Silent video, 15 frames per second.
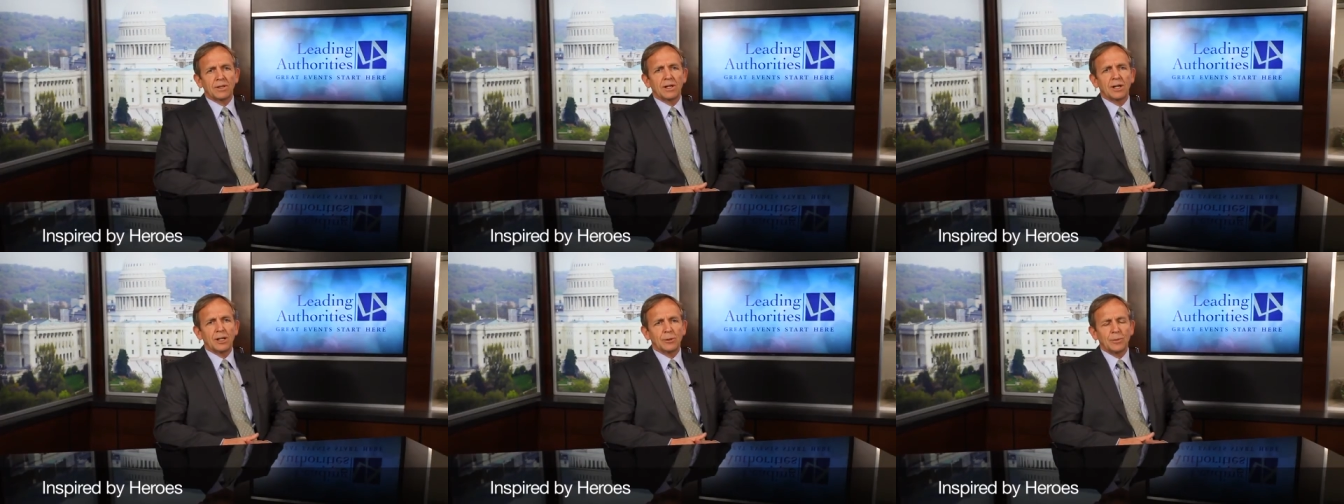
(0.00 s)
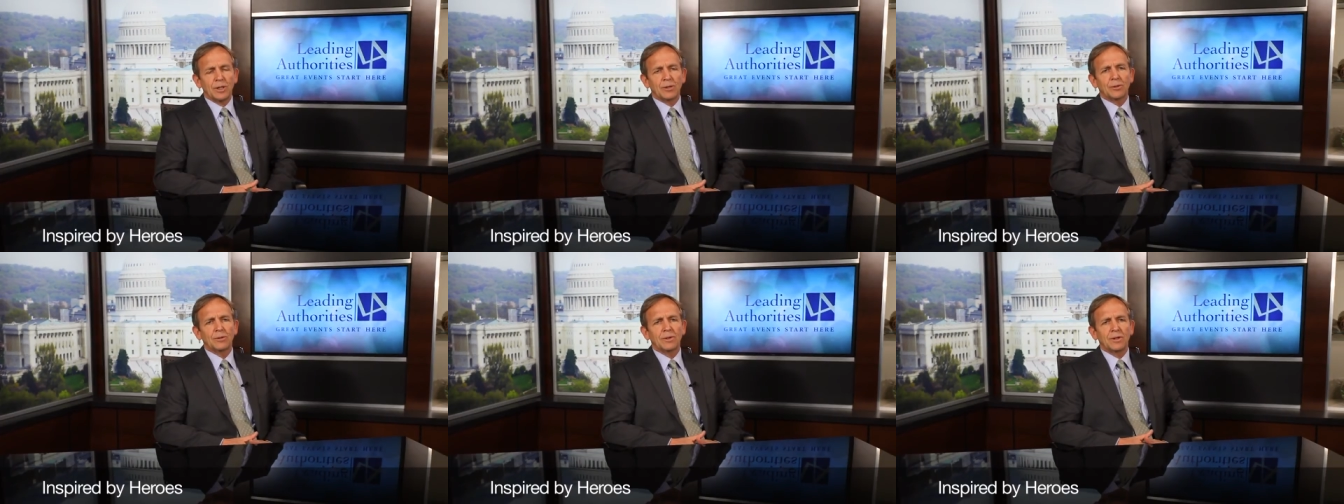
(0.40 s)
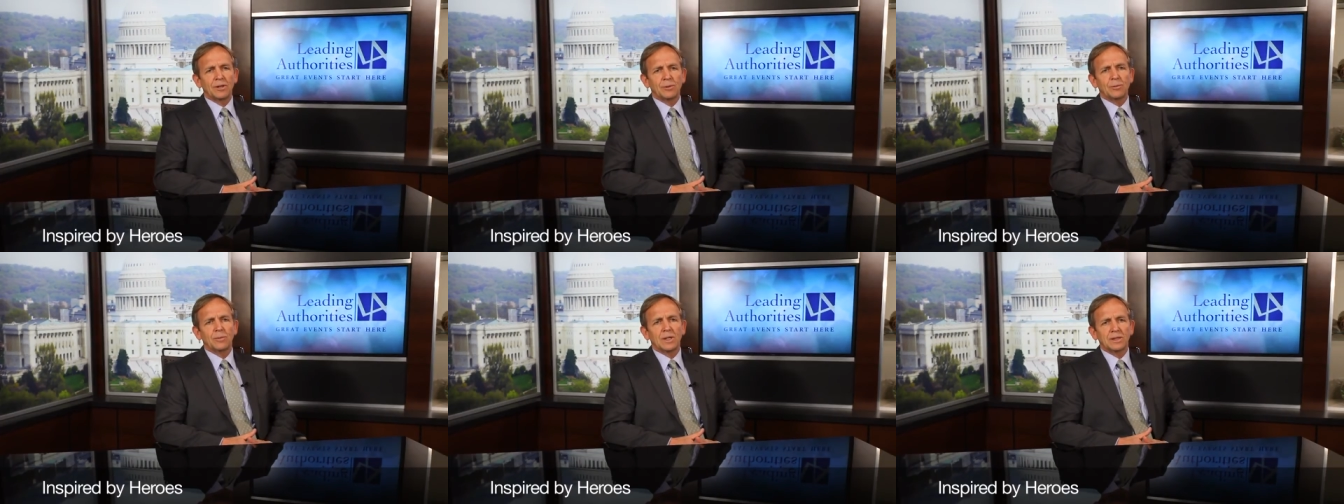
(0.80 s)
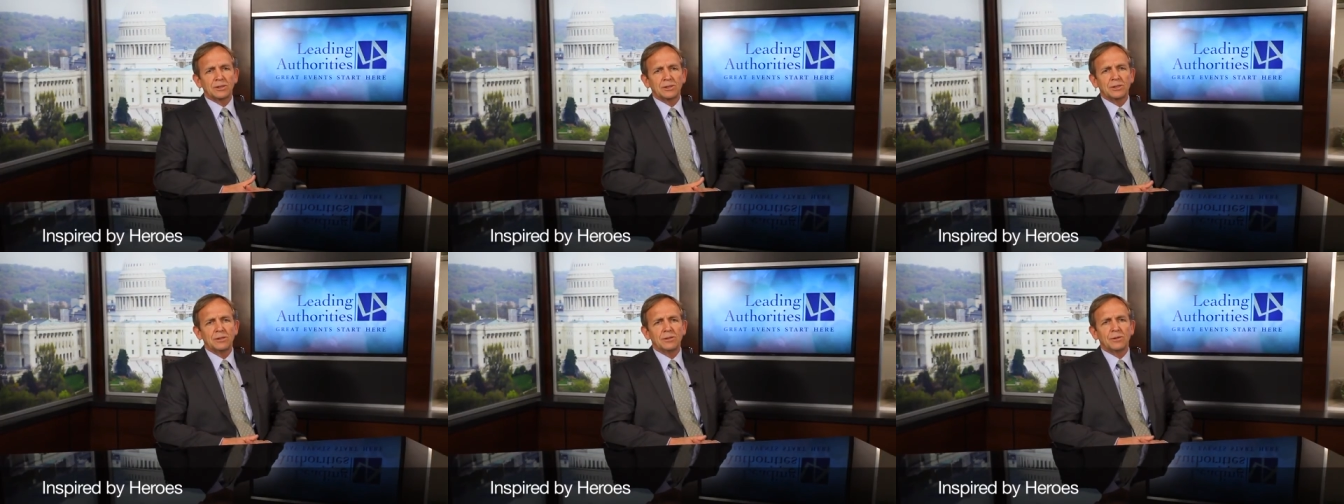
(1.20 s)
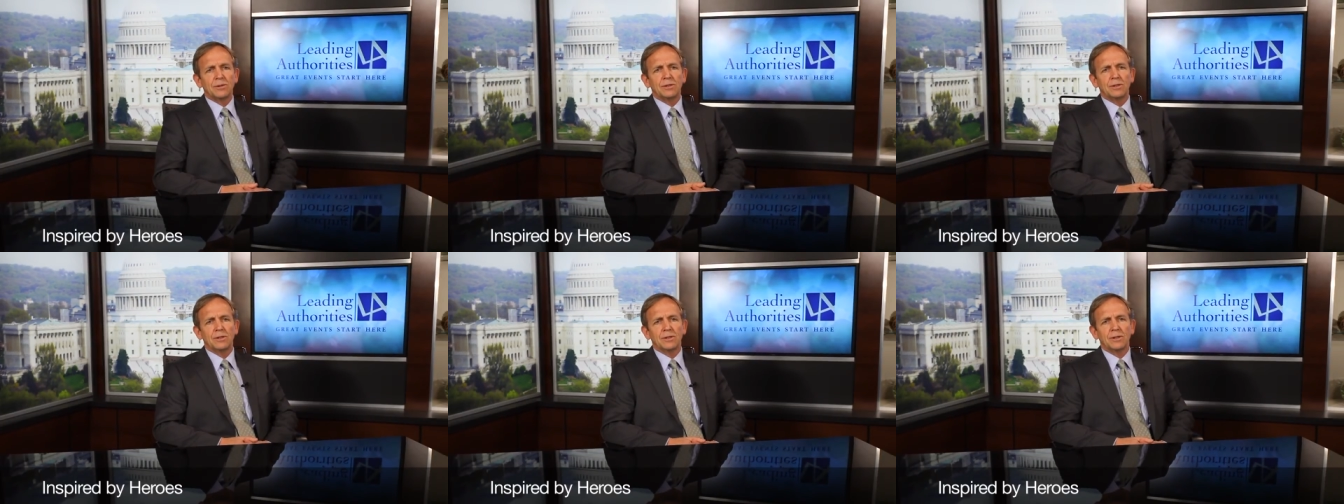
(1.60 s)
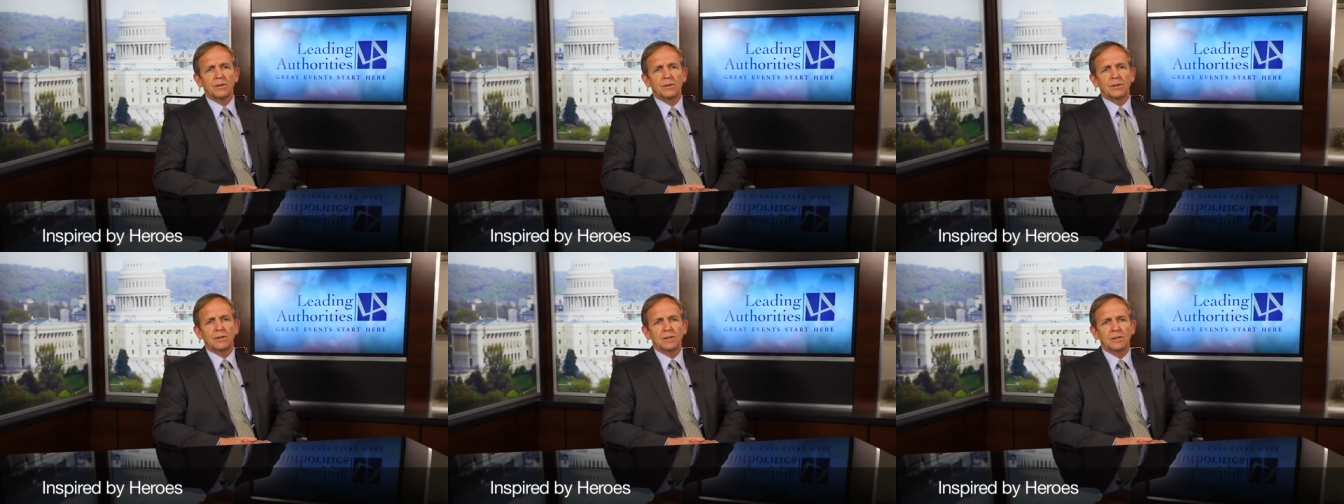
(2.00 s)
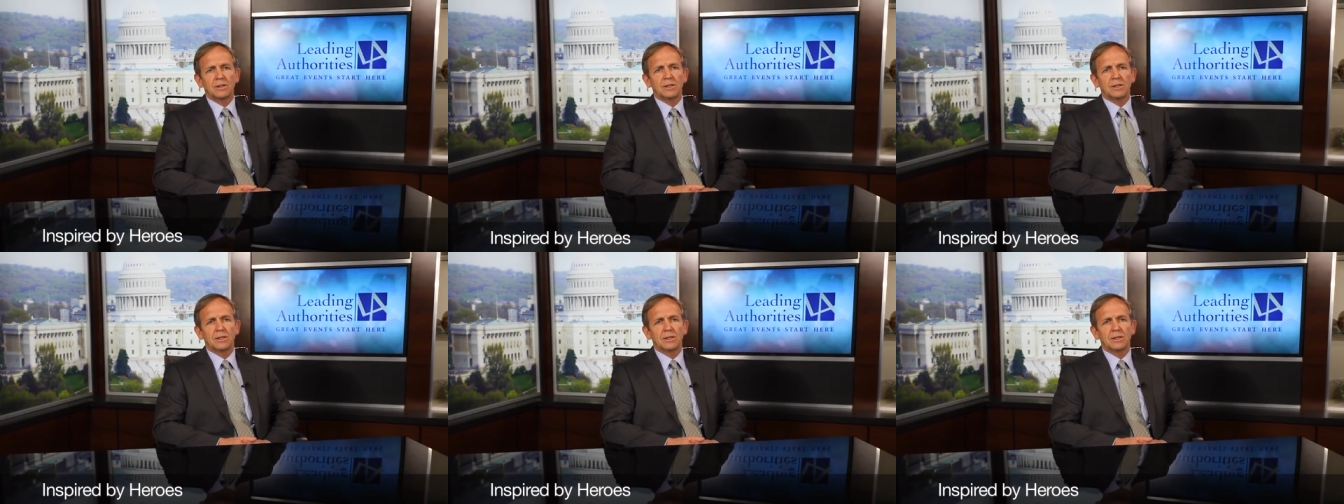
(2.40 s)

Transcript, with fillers: Academy, early in my senior year,